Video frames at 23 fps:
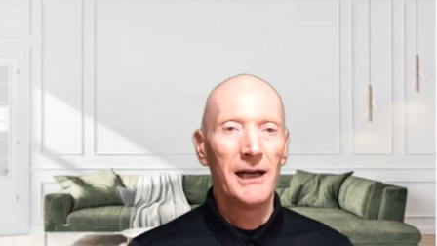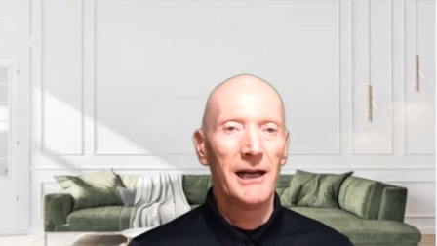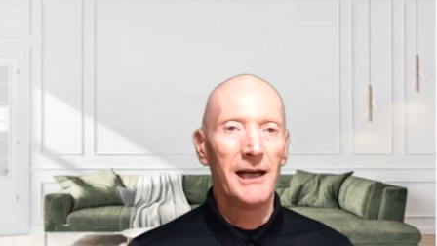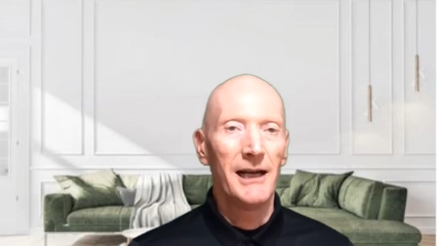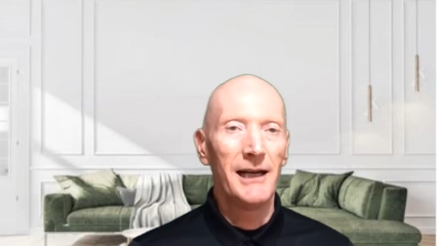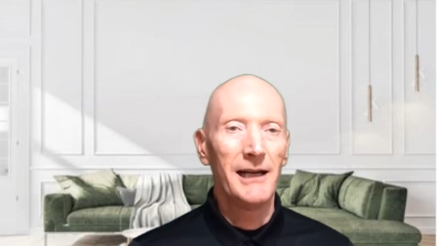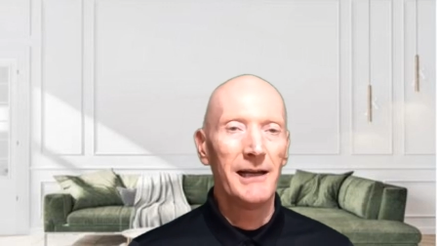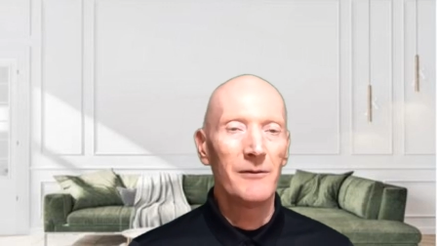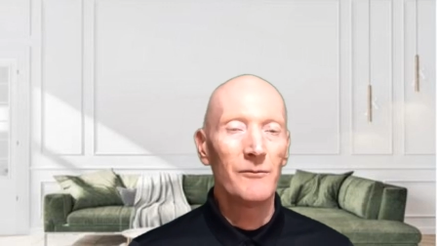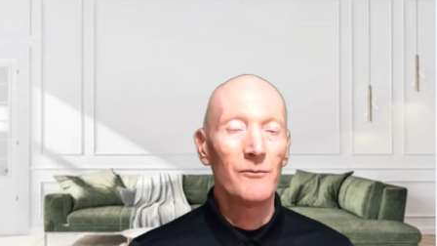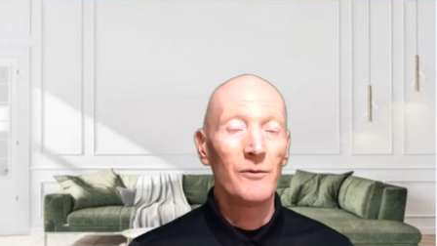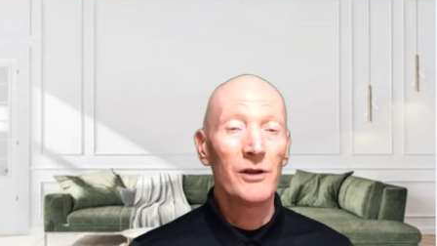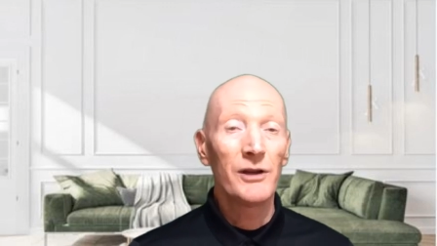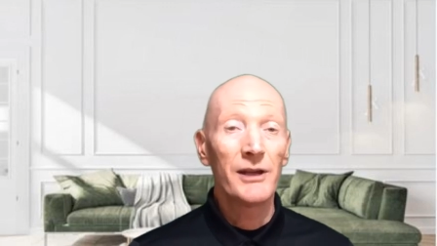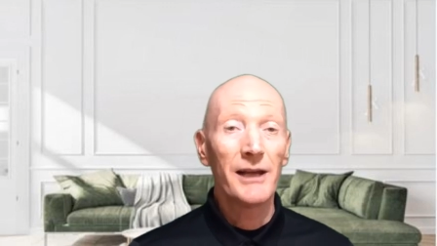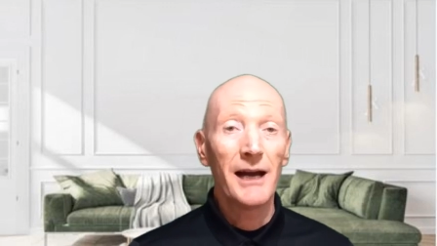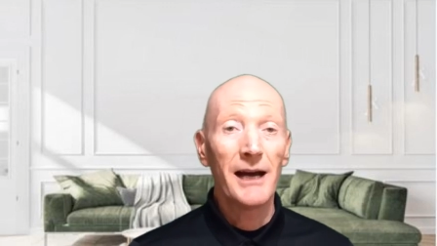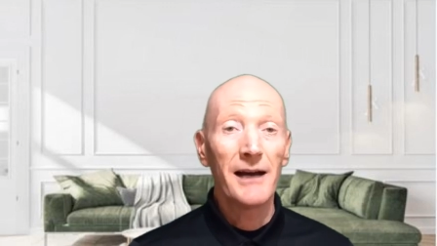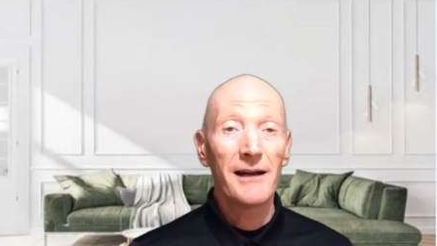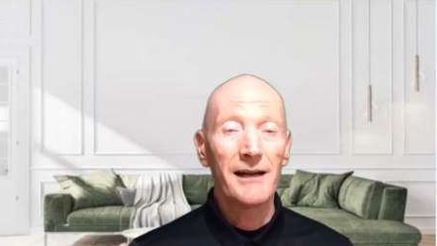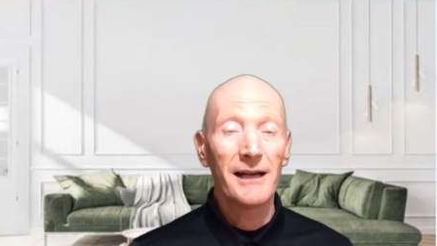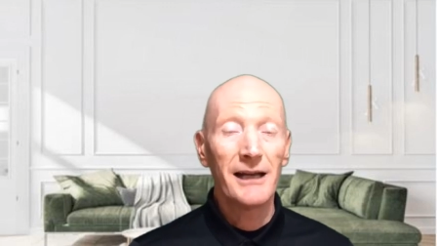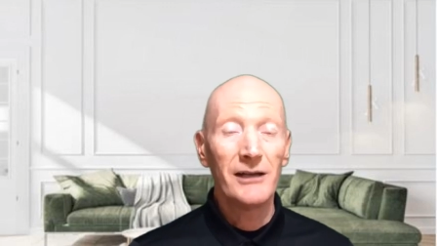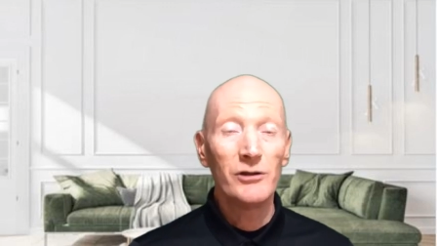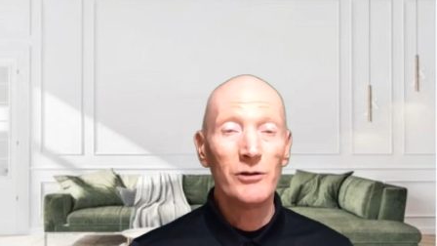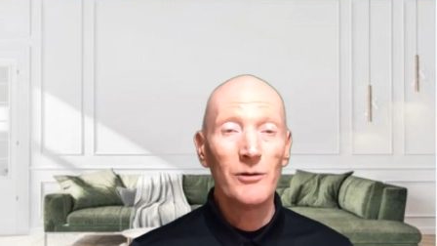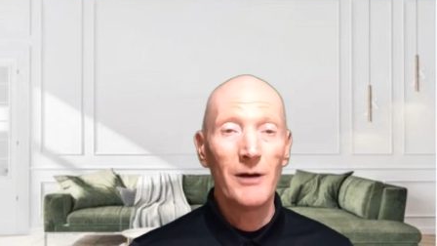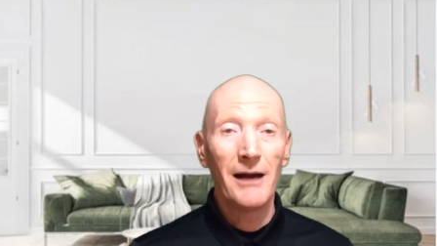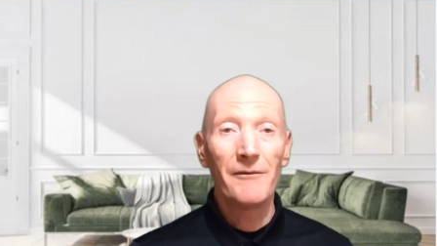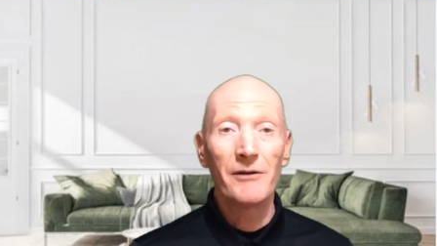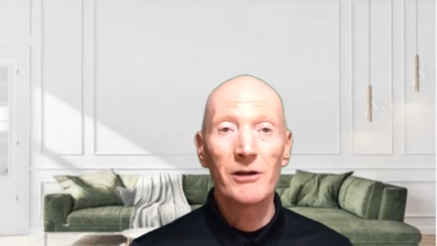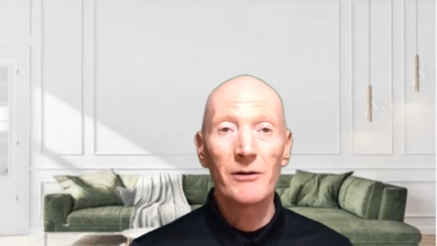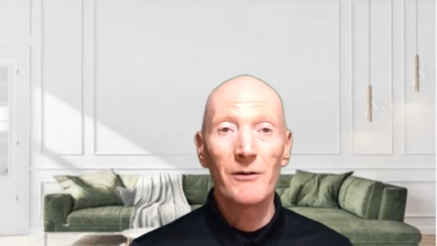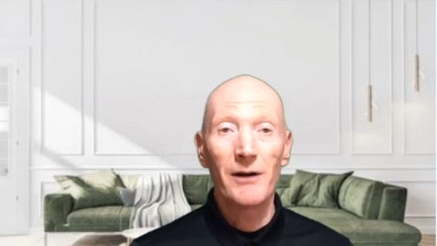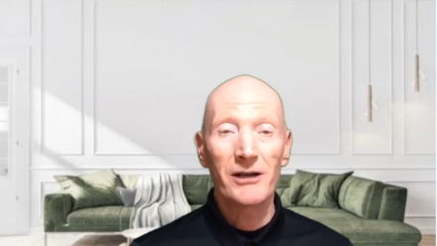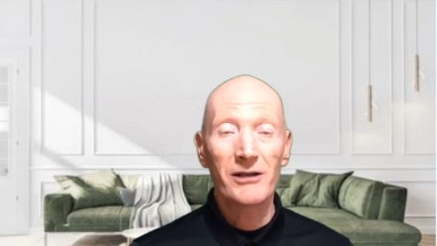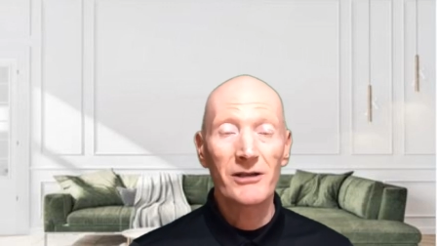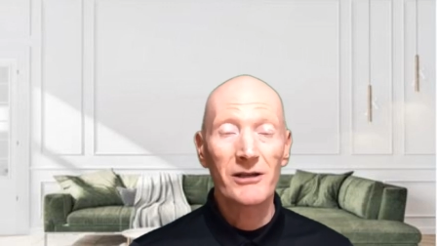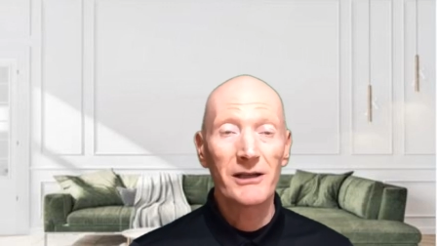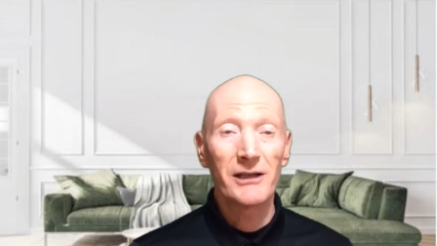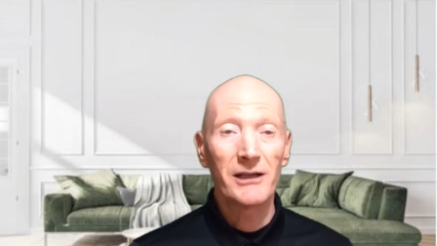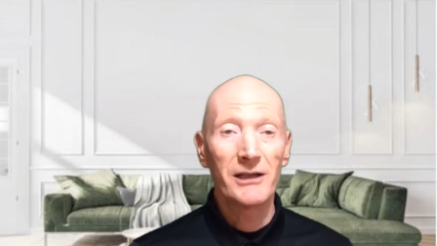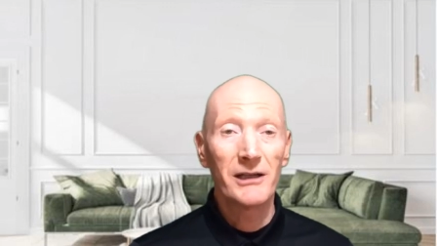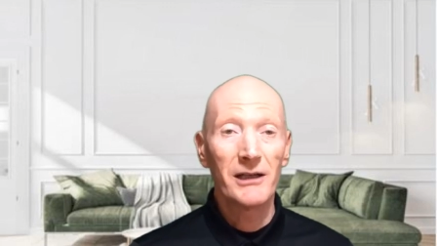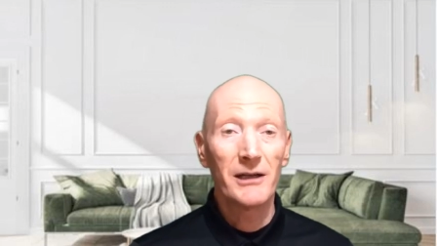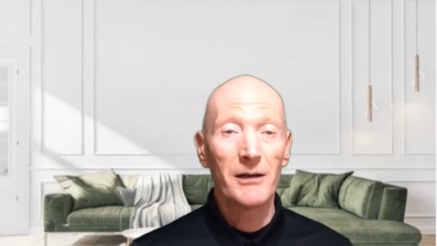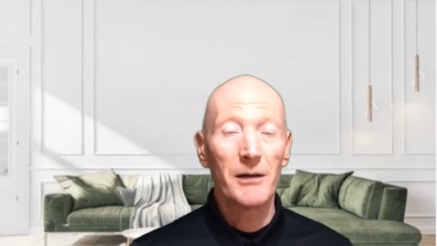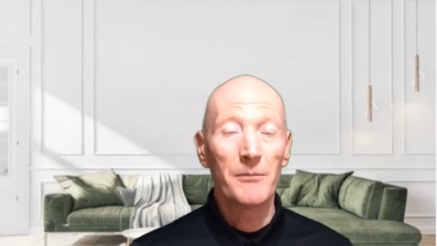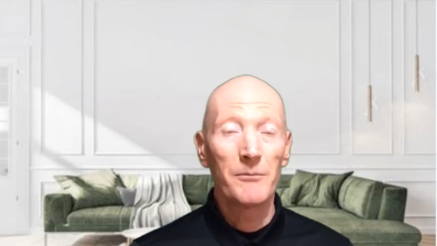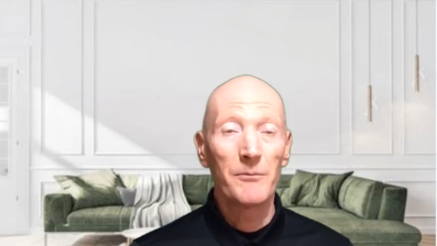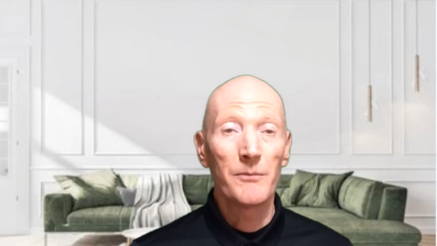And without you having to actually